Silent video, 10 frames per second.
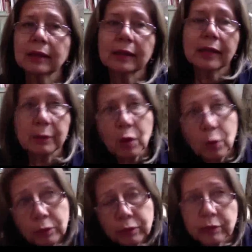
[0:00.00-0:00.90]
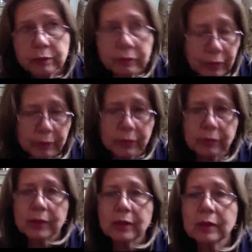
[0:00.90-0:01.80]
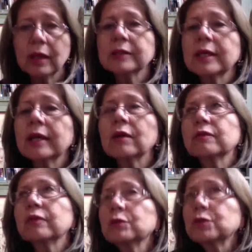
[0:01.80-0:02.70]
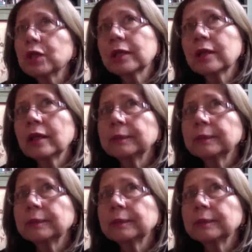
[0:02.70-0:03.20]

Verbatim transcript: He came home from, from the attack on Fallujah and then